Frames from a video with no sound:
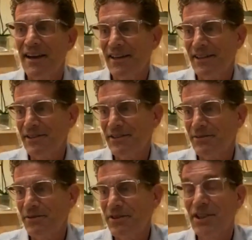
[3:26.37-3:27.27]
uh,
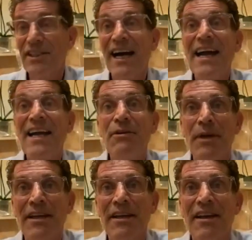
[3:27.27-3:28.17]
to guide
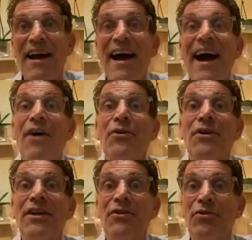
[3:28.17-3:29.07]
me how to
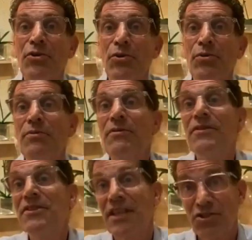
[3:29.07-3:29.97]
get through
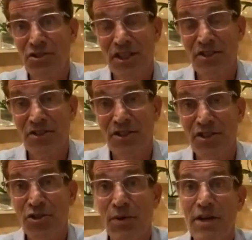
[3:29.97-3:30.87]
such and such a
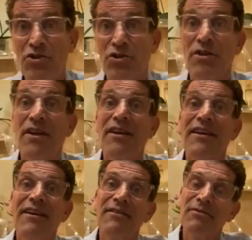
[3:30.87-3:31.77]
situation,
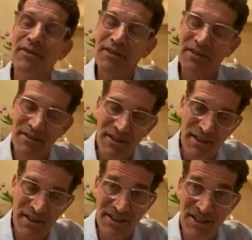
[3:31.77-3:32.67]

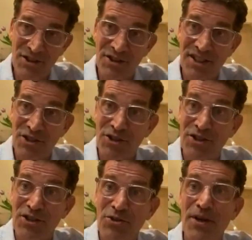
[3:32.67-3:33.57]
such and such a
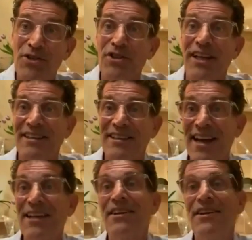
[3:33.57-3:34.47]
situation like
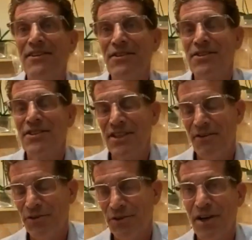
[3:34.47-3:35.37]
that,
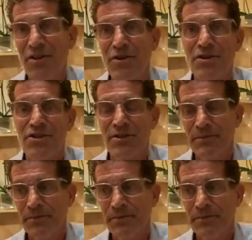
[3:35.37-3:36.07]
several others.